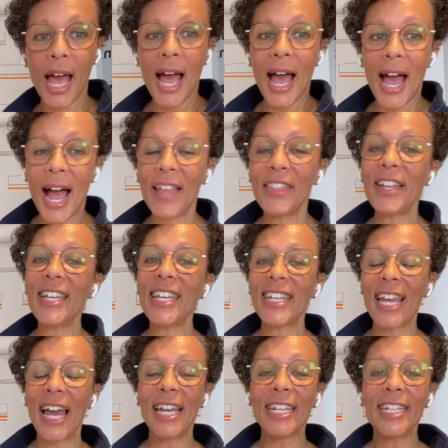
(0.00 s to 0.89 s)
And then you
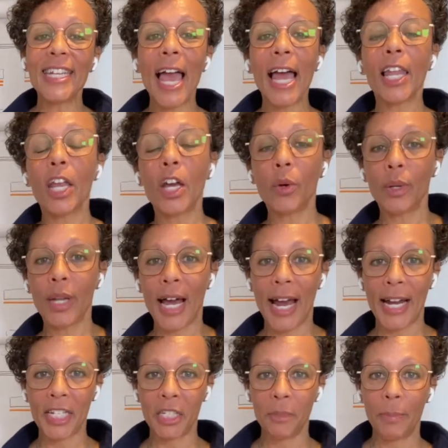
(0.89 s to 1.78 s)
get yellow
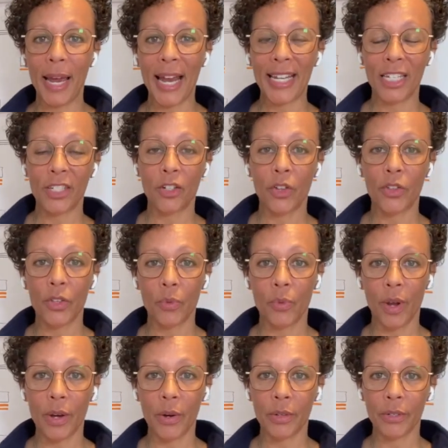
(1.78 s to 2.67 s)
lines painted on the
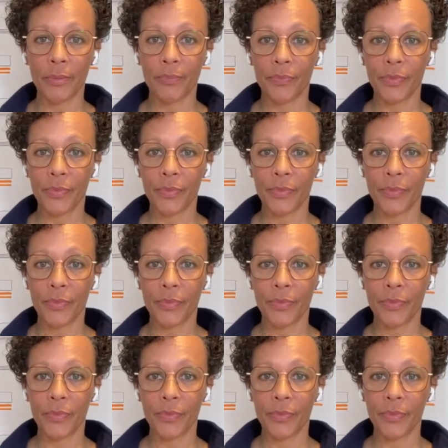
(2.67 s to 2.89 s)
road.